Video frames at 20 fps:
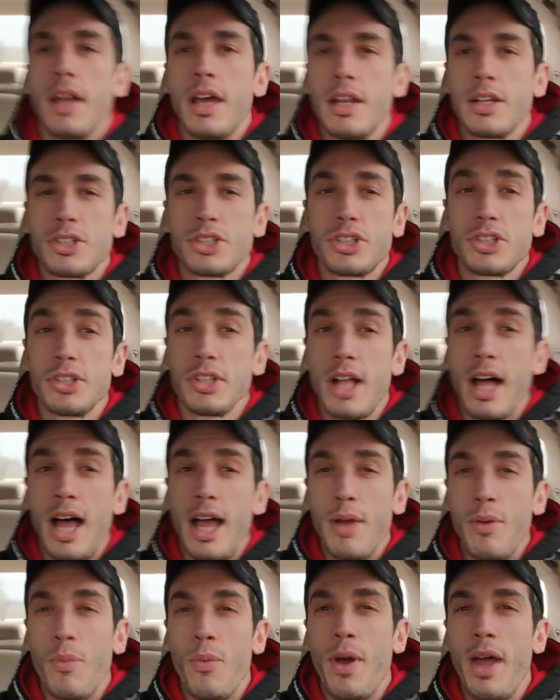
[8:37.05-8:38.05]
in a
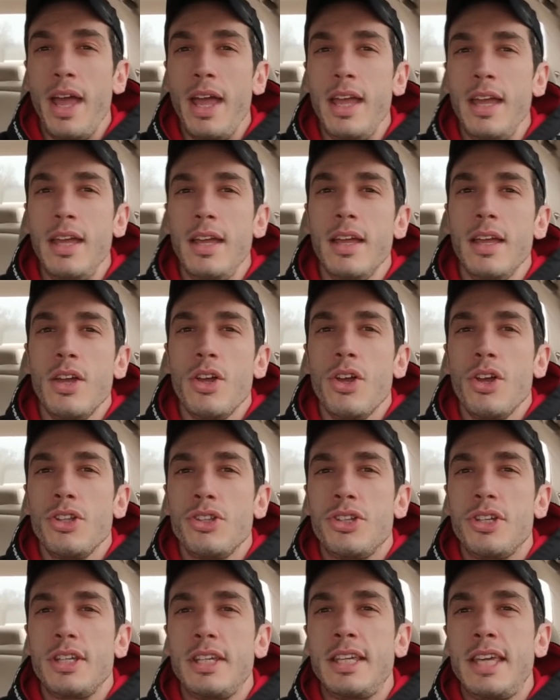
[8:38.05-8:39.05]
sly way,
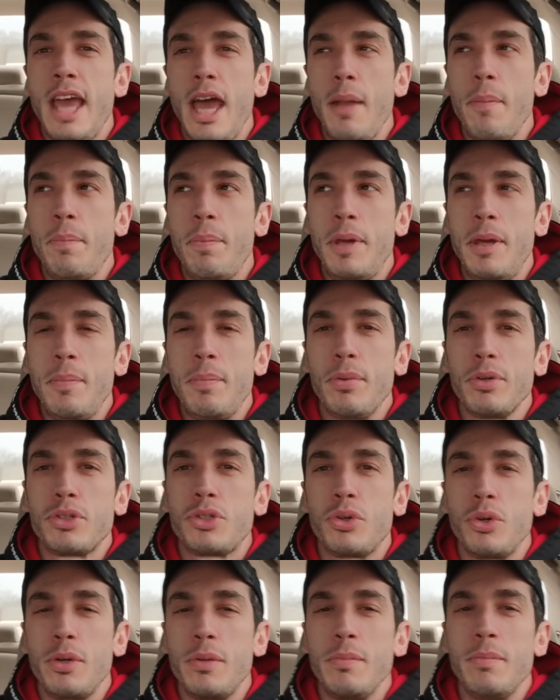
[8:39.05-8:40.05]
to get people
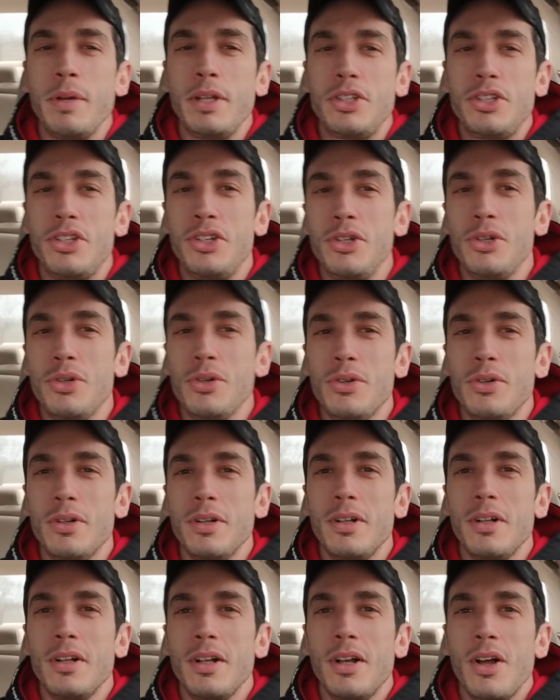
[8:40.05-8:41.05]
to admit to you
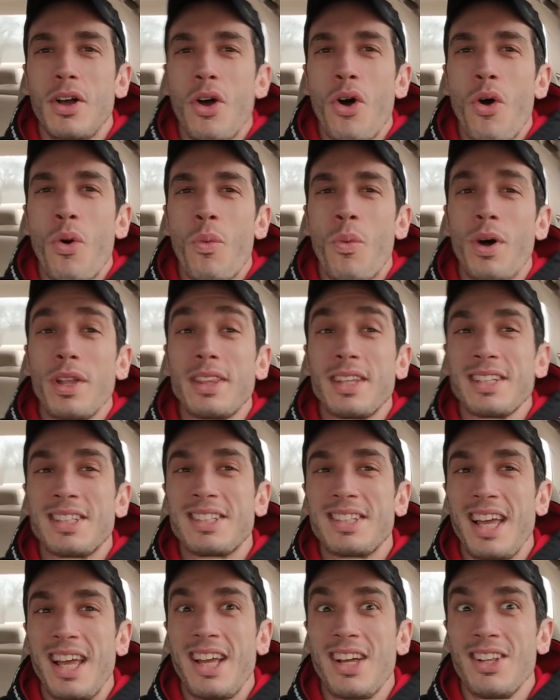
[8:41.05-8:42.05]
what the
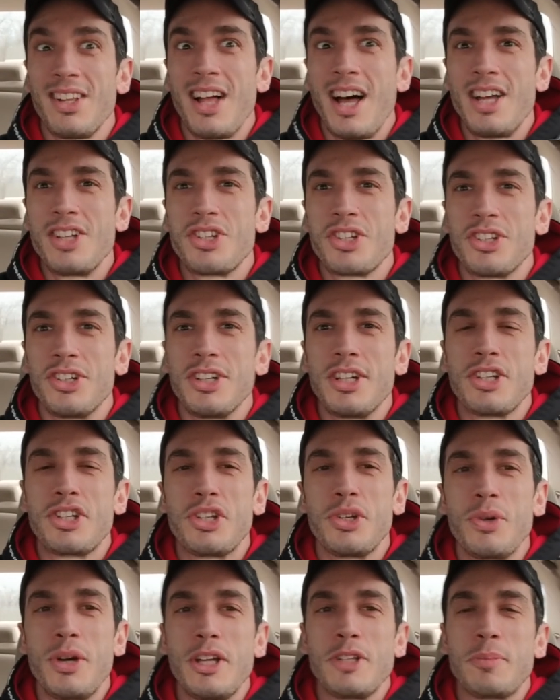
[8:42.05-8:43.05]
psychological
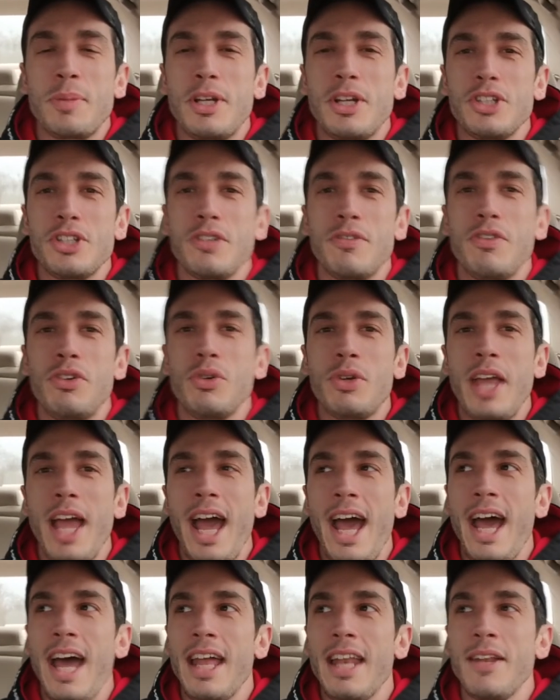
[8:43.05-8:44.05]
issue is. Because if you
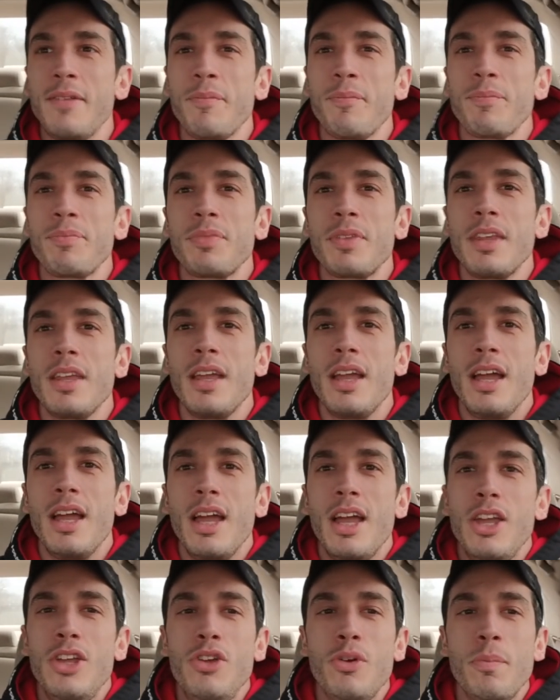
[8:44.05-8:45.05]
can,
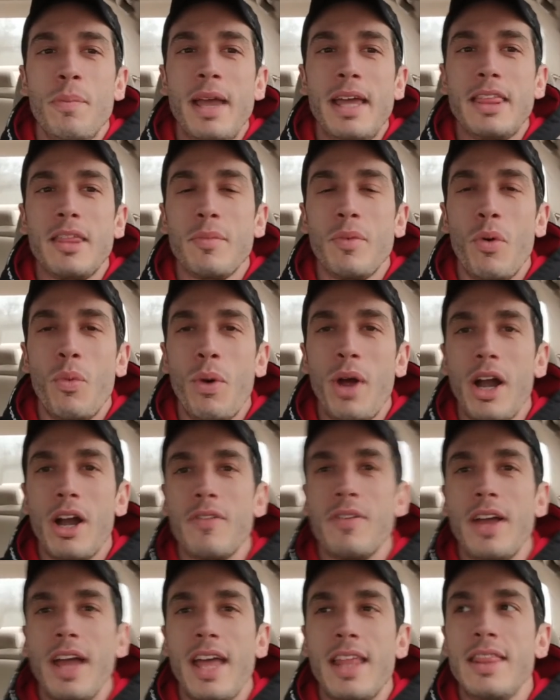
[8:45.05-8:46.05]
you make them aware
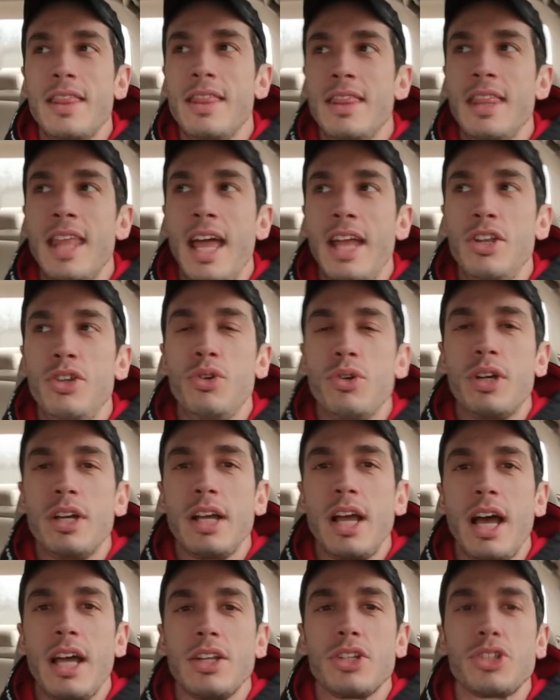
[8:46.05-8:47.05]
of it, and then you
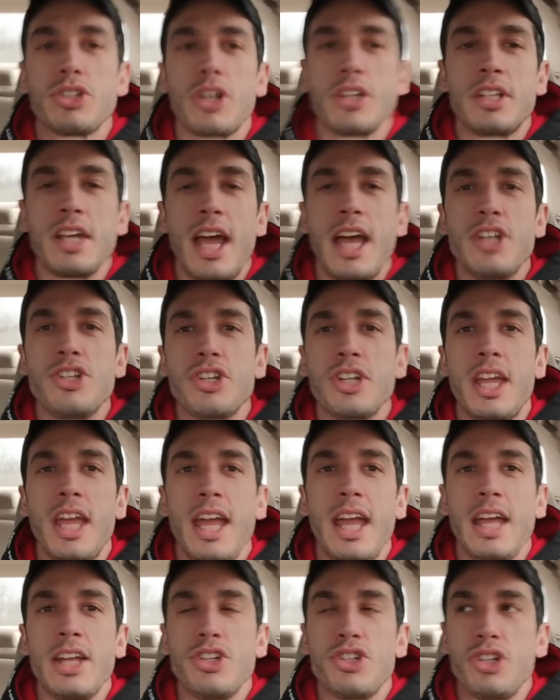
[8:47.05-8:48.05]
can kind of start to
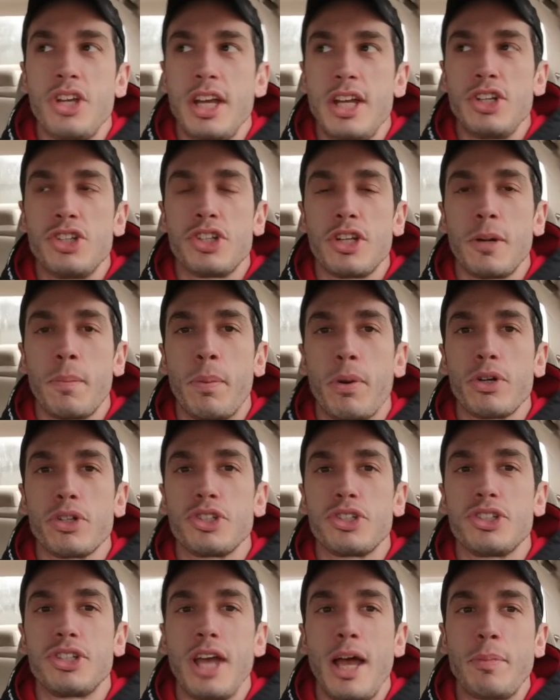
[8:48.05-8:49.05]
educate and change their
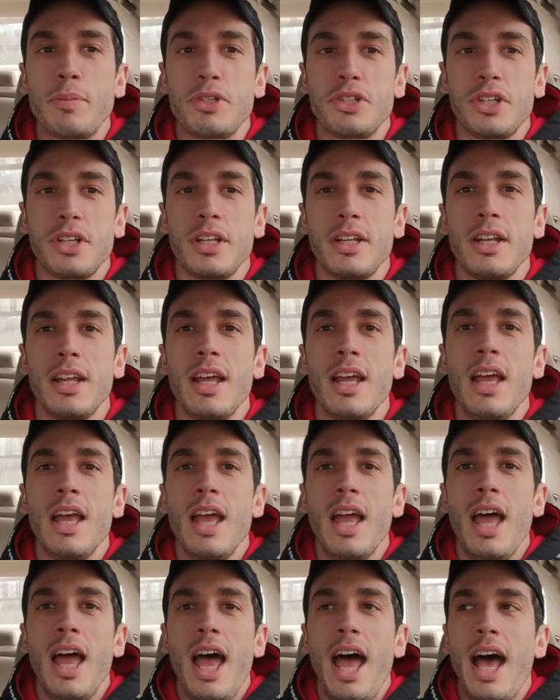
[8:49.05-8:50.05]
perception
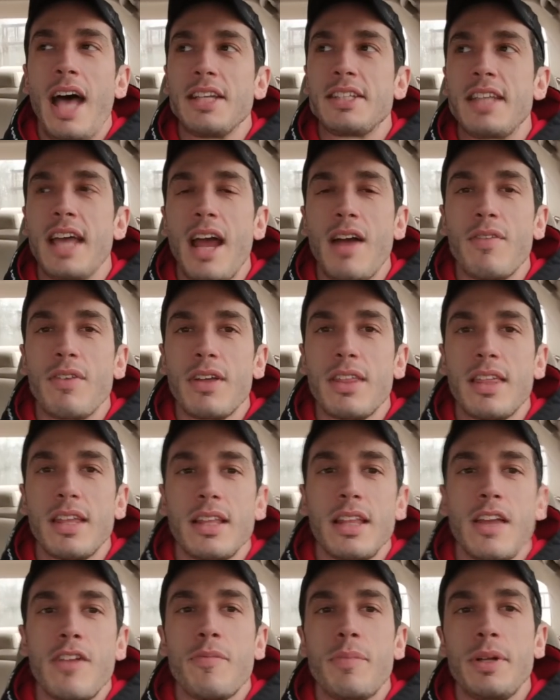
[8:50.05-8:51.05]
as to
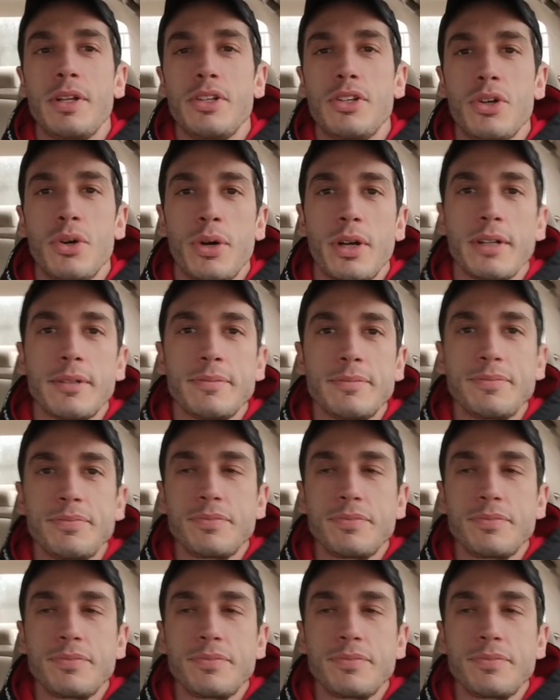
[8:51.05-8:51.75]
everything they've been doing.